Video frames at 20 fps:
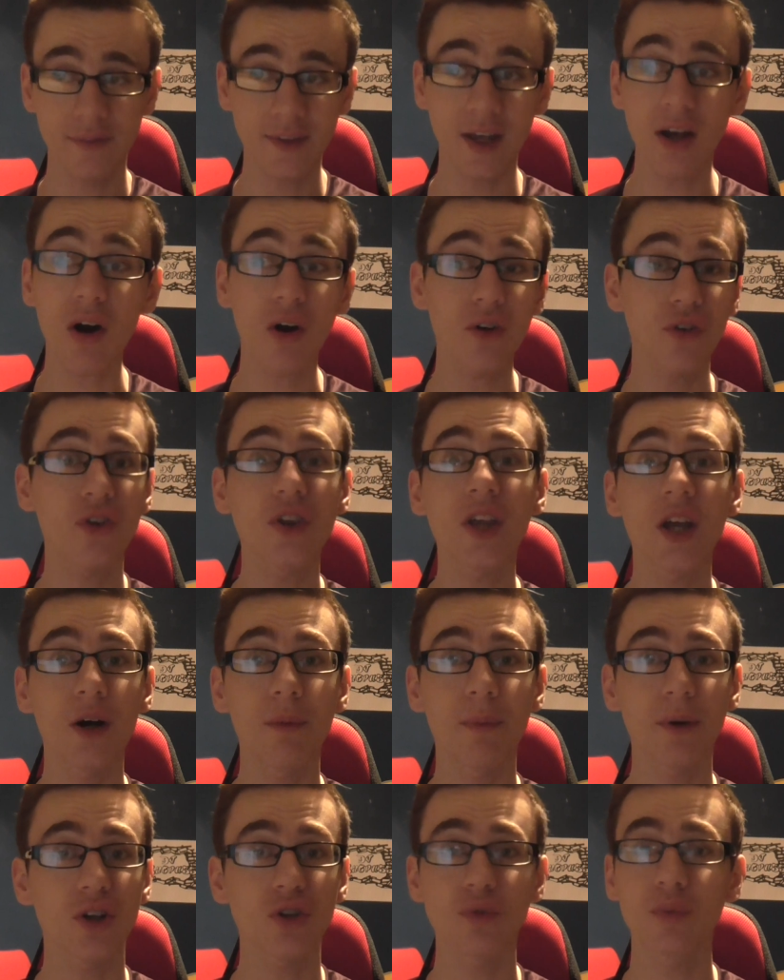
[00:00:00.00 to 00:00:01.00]
They are
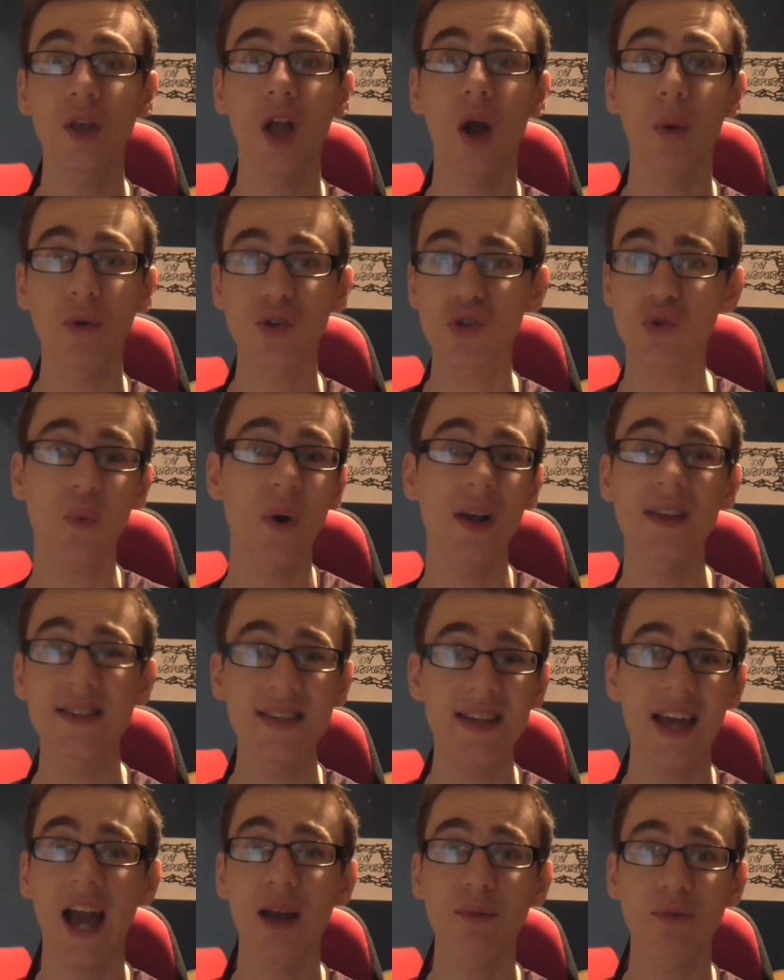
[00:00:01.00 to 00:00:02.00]
still, because we know we're
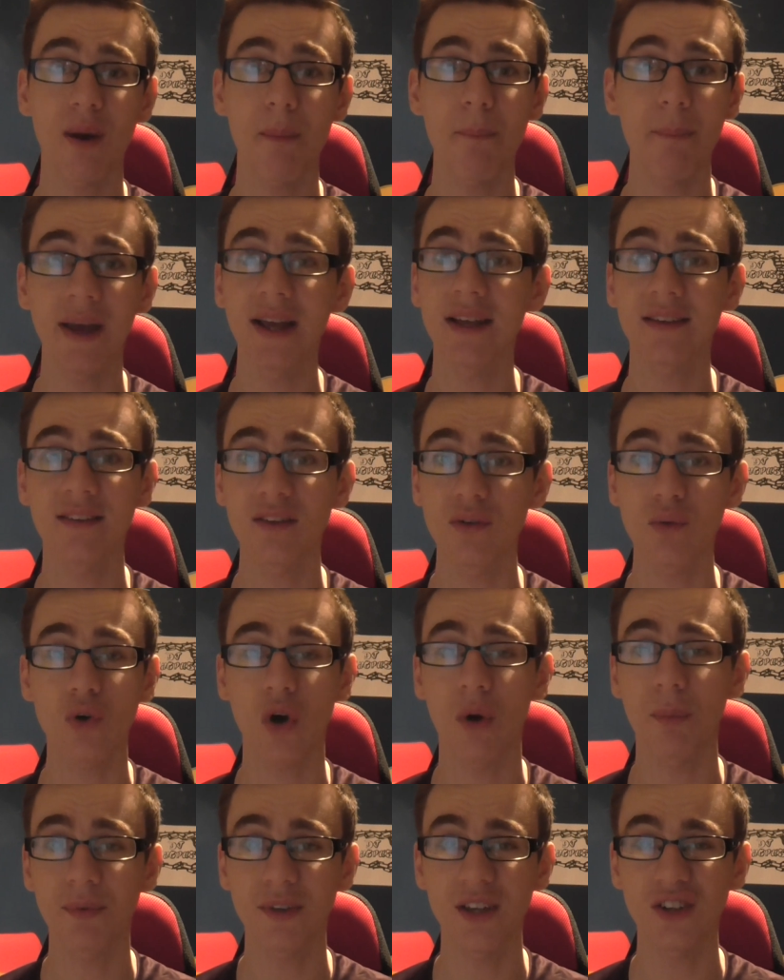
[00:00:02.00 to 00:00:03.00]
20 games unbeaten in all
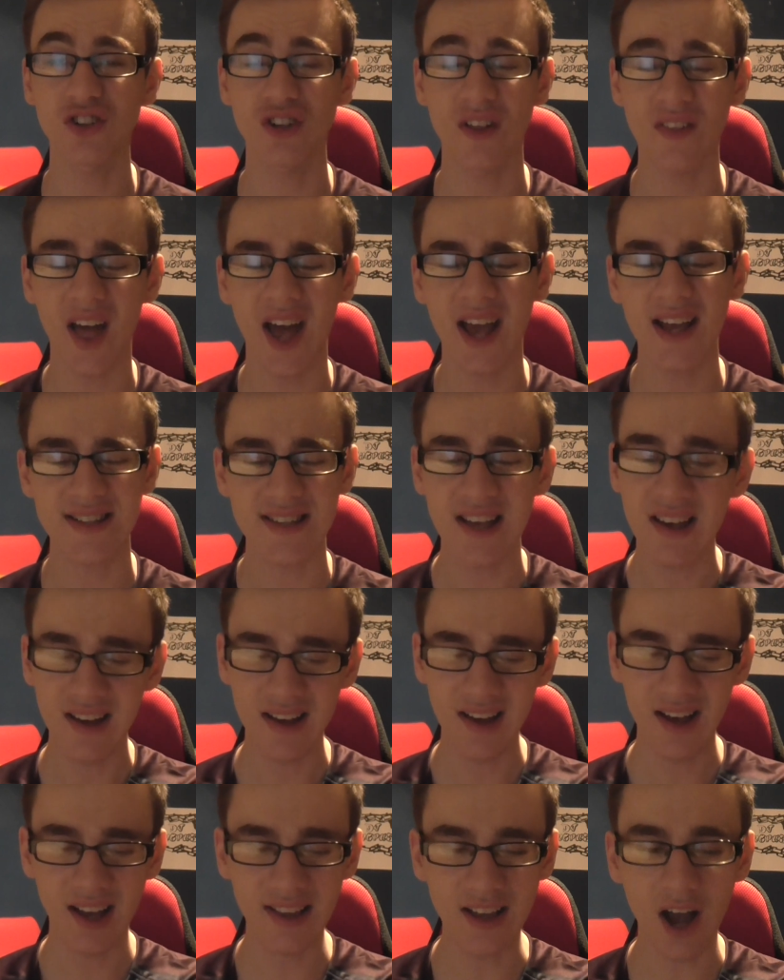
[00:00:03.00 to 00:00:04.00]
competition. And that is
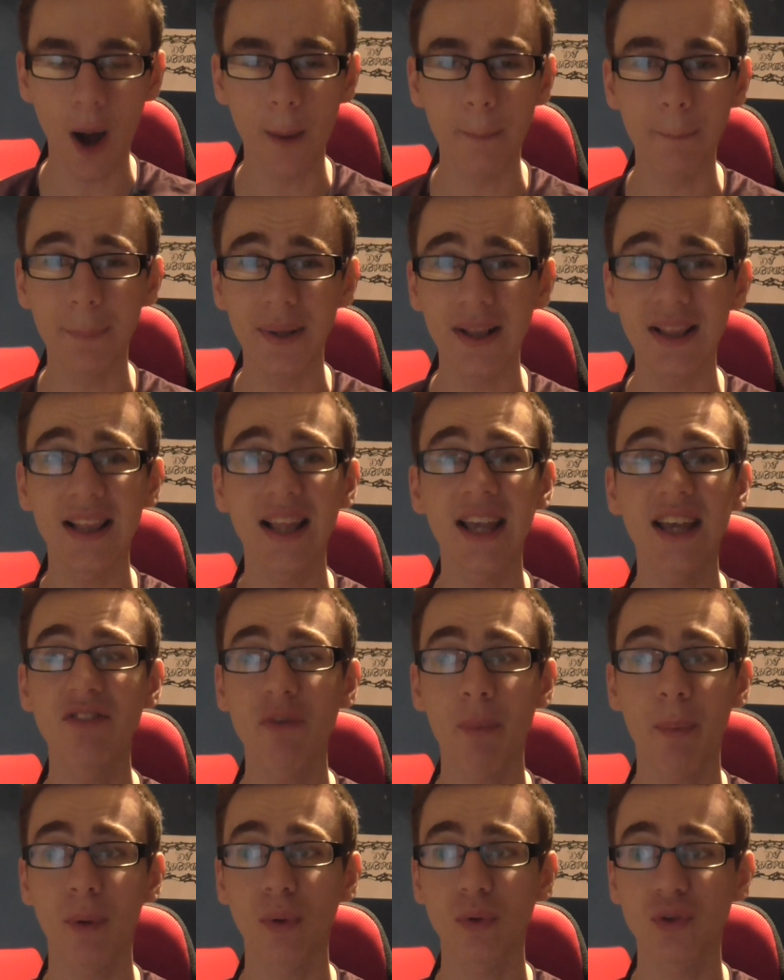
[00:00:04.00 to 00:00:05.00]
an
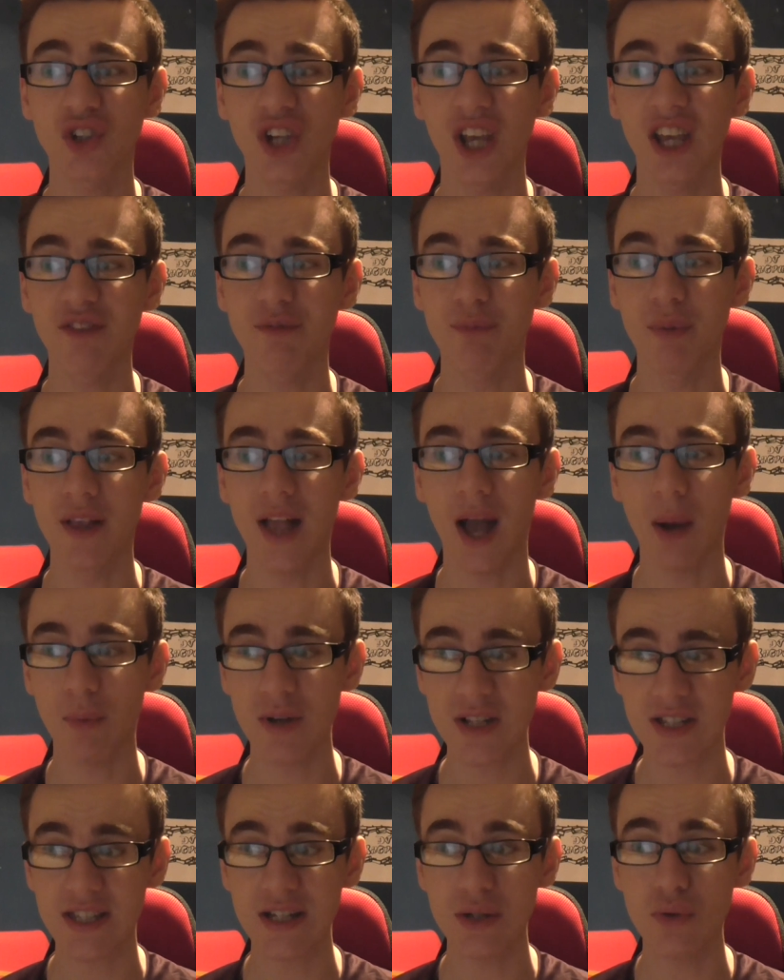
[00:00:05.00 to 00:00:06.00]
unbelievable achievement, and
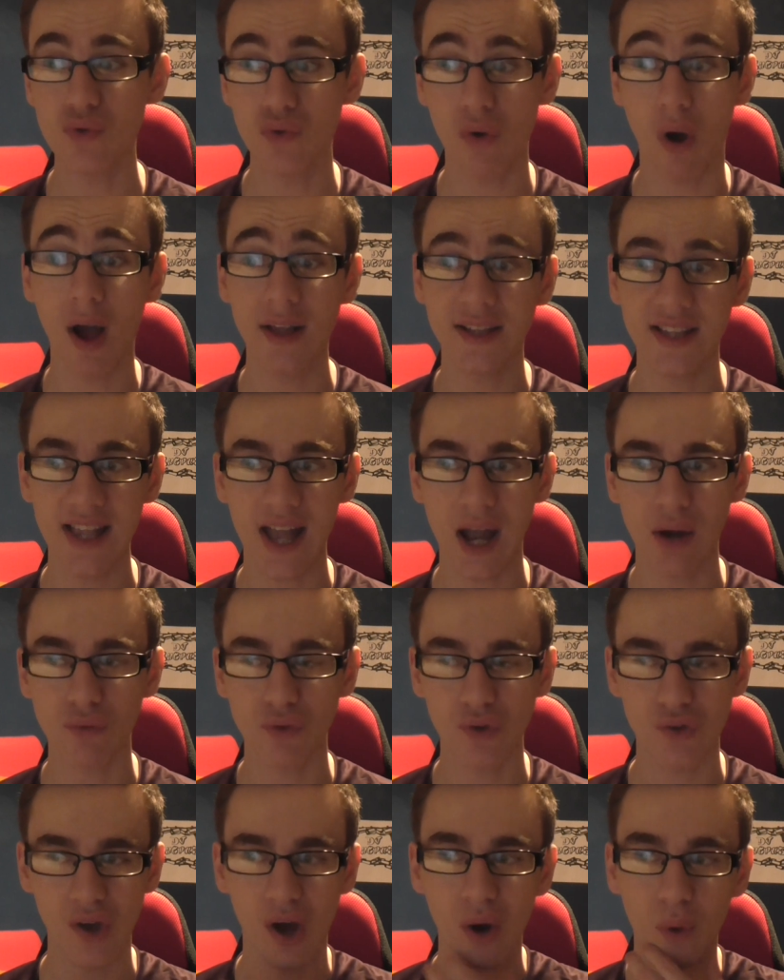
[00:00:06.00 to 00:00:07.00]
we're still grinding out
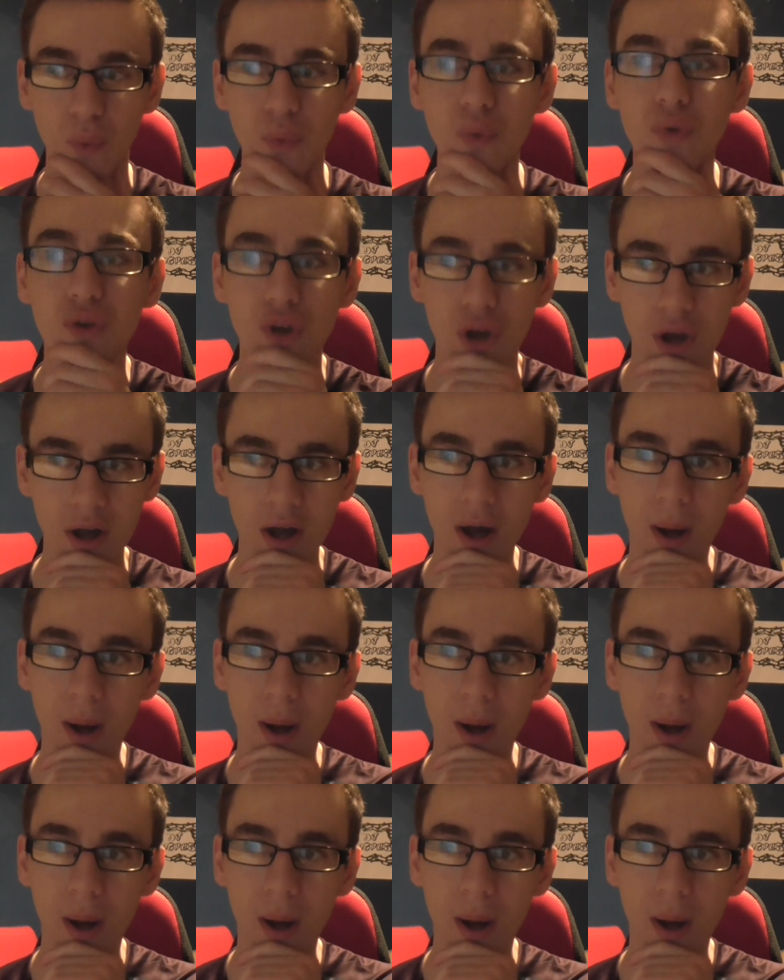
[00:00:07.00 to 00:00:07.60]
results.